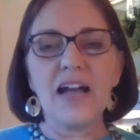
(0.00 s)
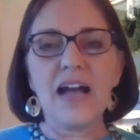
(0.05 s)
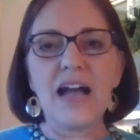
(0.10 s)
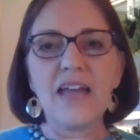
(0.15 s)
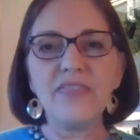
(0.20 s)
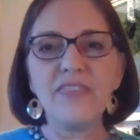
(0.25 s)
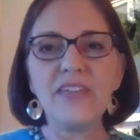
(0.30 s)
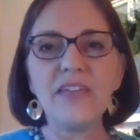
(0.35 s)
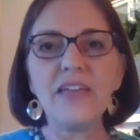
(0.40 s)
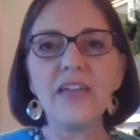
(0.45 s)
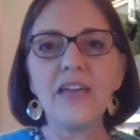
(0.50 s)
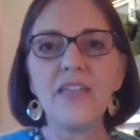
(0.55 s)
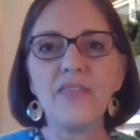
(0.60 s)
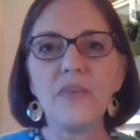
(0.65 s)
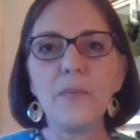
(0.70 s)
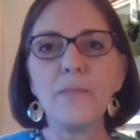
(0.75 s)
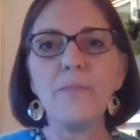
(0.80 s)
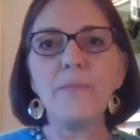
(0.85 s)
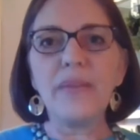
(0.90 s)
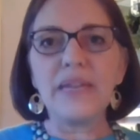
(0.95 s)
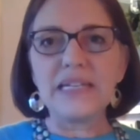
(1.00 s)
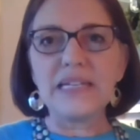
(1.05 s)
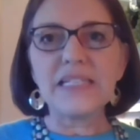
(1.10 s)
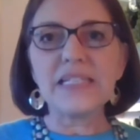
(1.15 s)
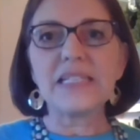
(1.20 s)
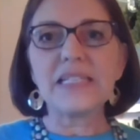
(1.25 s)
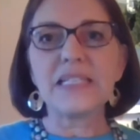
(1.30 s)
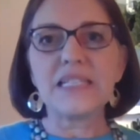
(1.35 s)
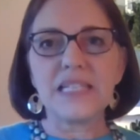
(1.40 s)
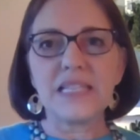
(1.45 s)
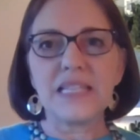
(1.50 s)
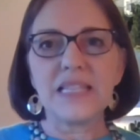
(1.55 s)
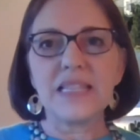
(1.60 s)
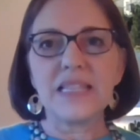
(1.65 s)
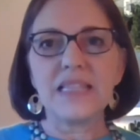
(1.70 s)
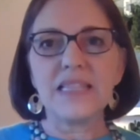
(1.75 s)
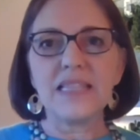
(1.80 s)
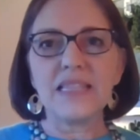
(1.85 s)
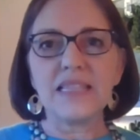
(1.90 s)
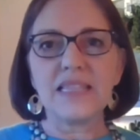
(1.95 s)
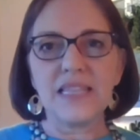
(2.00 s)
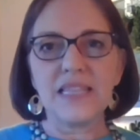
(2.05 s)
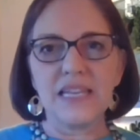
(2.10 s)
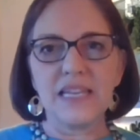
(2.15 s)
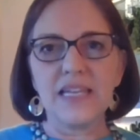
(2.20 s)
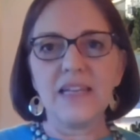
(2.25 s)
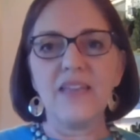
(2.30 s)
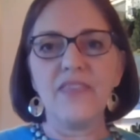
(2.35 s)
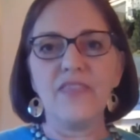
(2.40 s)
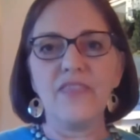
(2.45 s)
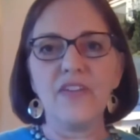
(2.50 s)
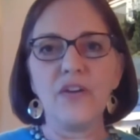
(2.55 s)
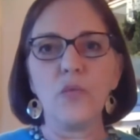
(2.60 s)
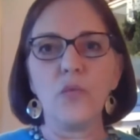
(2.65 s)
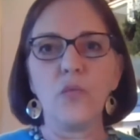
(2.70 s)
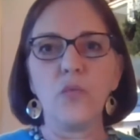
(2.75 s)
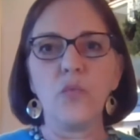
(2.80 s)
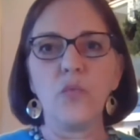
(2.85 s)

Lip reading: I think the biggest thing that